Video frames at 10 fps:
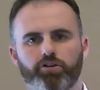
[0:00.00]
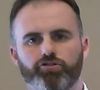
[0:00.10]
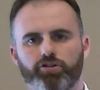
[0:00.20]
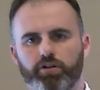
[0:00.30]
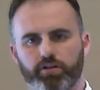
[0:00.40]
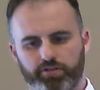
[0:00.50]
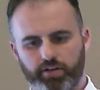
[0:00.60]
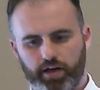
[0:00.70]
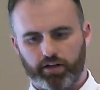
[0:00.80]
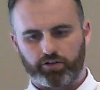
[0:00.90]
journals,
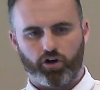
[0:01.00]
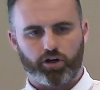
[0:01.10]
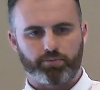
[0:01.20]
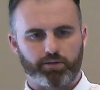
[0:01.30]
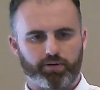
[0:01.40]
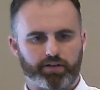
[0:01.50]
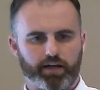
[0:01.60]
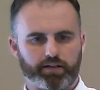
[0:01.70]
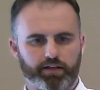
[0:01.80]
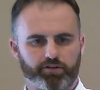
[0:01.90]
and I'll talk a bit about
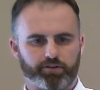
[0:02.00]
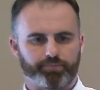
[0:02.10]
that later.